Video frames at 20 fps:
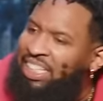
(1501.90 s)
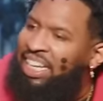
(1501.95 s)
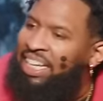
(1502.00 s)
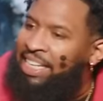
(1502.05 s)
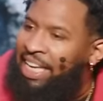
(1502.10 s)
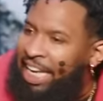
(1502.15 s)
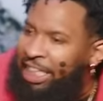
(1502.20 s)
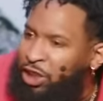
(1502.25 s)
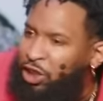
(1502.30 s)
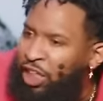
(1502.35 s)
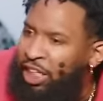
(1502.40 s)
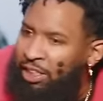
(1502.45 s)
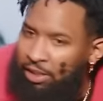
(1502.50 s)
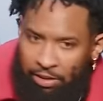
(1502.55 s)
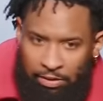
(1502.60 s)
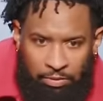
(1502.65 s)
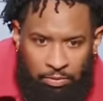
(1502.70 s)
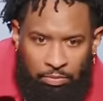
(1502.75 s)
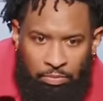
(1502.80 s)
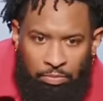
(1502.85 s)
to the kitchen.
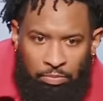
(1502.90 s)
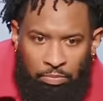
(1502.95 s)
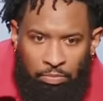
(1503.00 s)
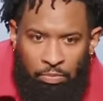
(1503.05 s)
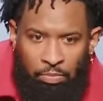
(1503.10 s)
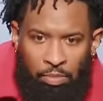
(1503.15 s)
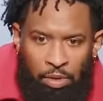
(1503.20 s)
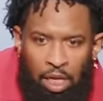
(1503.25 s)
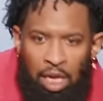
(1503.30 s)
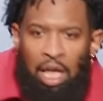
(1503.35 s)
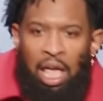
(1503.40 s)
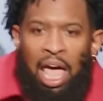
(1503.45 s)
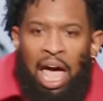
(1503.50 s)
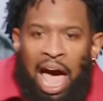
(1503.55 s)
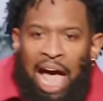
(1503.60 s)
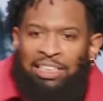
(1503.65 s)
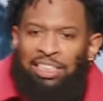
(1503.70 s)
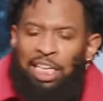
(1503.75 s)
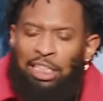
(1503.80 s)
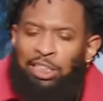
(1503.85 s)

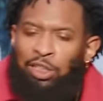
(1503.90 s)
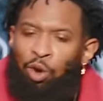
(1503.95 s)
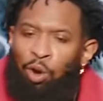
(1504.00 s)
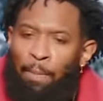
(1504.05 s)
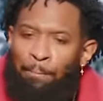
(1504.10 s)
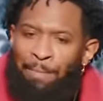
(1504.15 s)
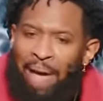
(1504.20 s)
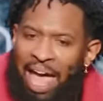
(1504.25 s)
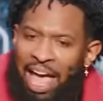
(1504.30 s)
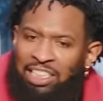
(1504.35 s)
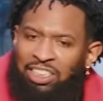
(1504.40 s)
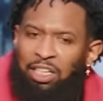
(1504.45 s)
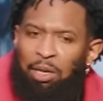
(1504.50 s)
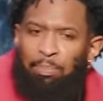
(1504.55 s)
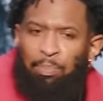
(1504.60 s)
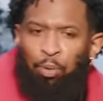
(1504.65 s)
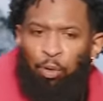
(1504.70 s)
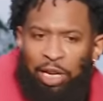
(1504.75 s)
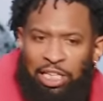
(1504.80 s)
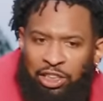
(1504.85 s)
I said, so imagine
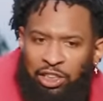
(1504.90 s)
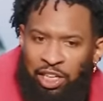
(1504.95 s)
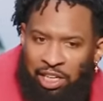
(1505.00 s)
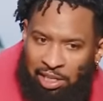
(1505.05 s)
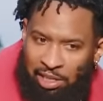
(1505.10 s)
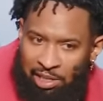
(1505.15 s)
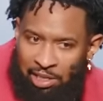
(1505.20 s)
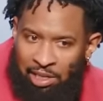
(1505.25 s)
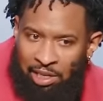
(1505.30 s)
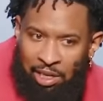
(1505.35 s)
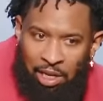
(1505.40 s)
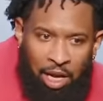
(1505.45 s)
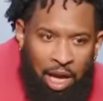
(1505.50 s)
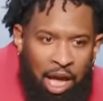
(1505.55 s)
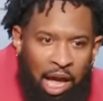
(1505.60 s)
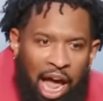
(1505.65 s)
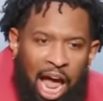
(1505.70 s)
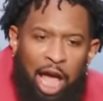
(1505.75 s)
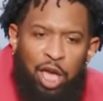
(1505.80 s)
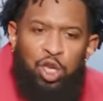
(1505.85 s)
preaching
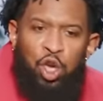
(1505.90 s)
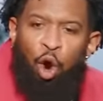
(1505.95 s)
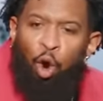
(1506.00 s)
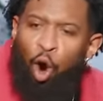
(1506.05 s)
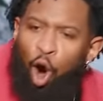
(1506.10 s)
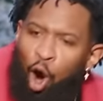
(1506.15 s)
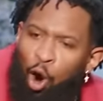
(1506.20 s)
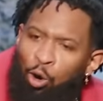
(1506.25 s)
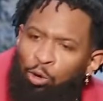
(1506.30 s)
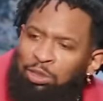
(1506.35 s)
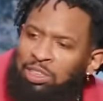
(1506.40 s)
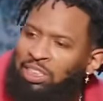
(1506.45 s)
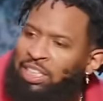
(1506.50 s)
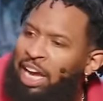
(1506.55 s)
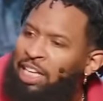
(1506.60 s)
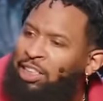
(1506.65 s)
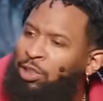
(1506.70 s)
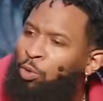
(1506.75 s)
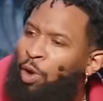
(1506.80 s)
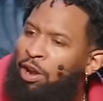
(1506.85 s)
and your whole
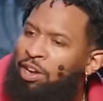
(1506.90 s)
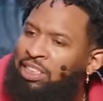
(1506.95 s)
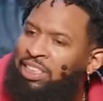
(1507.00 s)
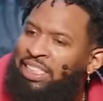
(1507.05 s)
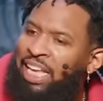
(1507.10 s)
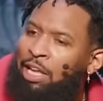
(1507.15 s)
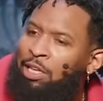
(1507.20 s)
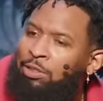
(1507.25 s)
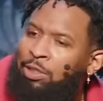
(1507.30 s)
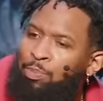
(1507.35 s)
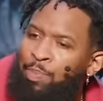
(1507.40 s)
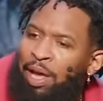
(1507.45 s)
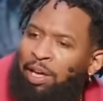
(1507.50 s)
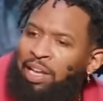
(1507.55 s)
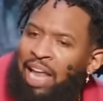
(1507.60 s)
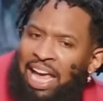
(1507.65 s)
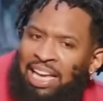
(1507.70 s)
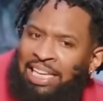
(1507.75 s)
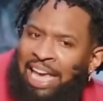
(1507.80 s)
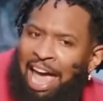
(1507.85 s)
sanctuary smelled
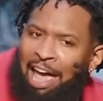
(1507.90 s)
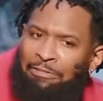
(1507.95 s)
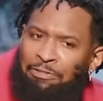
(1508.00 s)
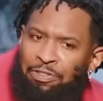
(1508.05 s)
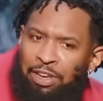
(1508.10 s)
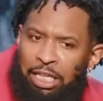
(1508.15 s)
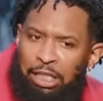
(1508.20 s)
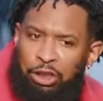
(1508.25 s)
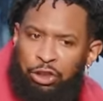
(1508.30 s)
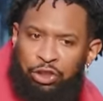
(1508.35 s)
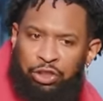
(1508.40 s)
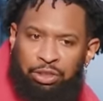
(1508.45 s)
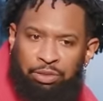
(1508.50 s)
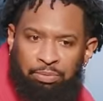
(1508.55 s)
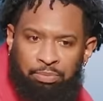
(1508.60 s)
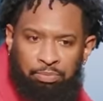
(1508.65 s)
like catfish.